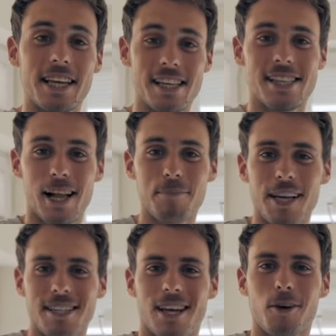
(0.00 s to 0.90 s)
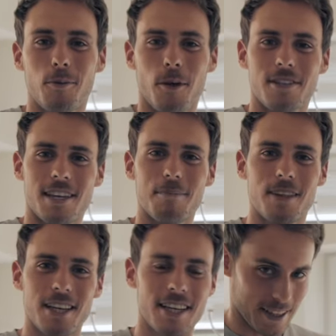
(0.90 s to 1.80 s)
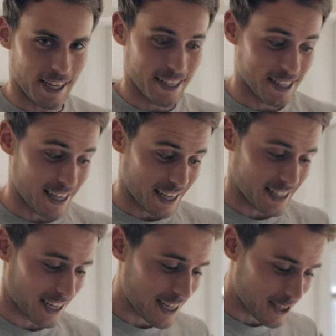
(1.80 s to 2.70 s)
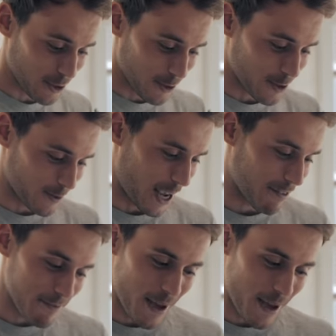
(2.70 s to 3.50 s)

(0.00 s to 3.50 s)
He's helping us out with something. Like I said, exciting news. We have a